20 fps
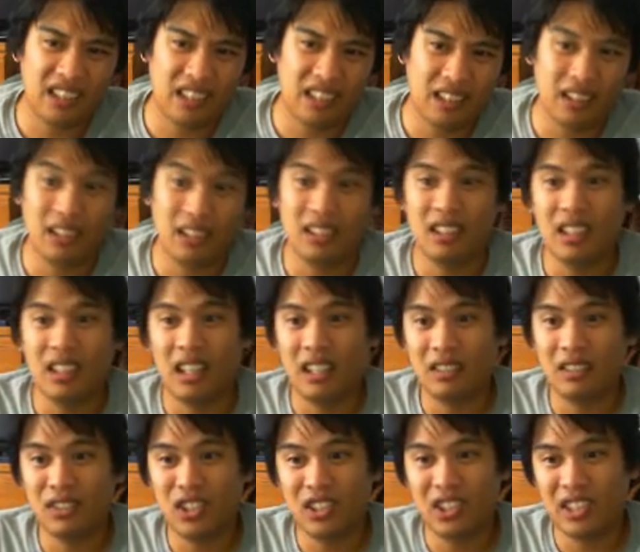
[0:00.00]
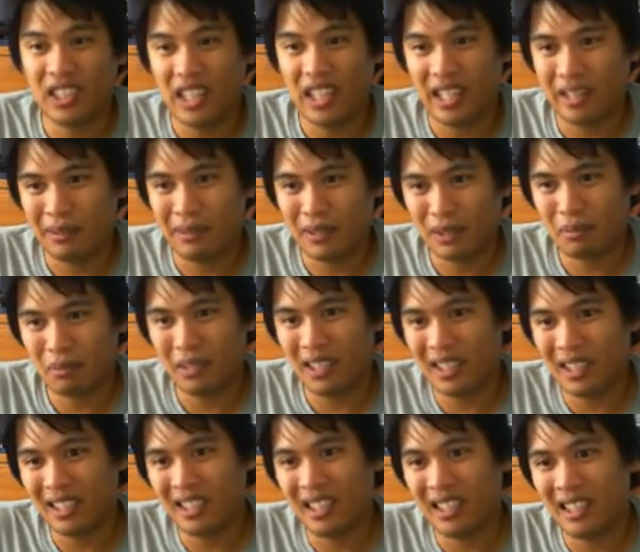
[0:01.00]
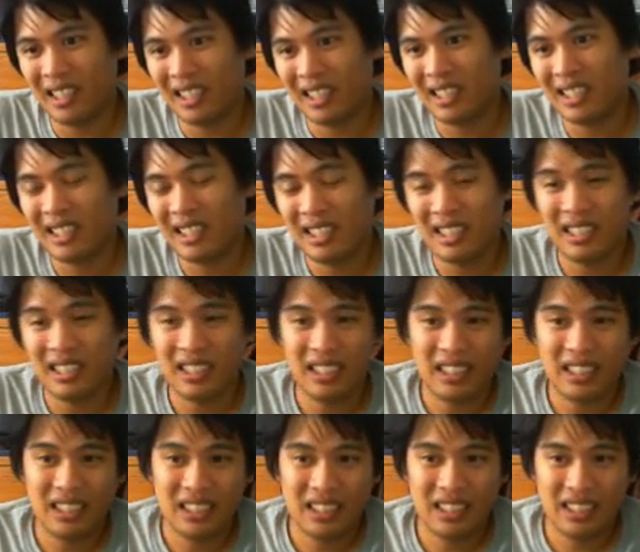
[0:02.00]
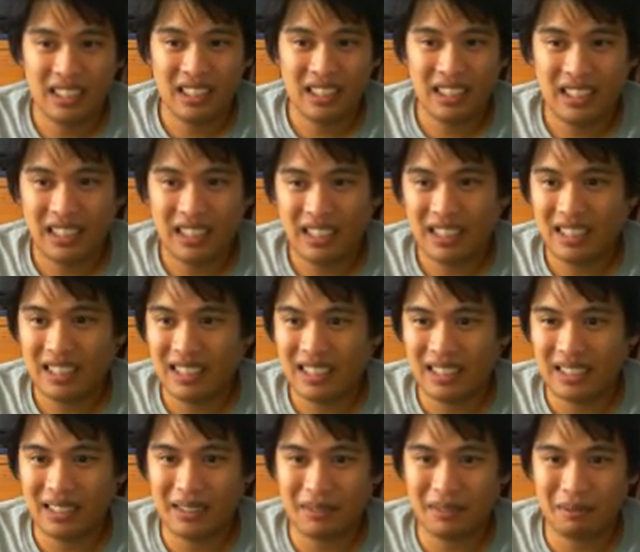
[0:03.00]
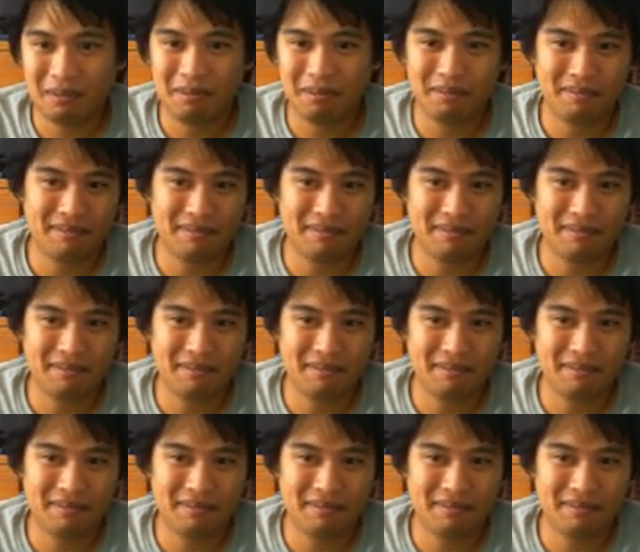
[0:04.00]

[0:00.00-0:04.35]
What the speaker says: a lot of good camps. But like, I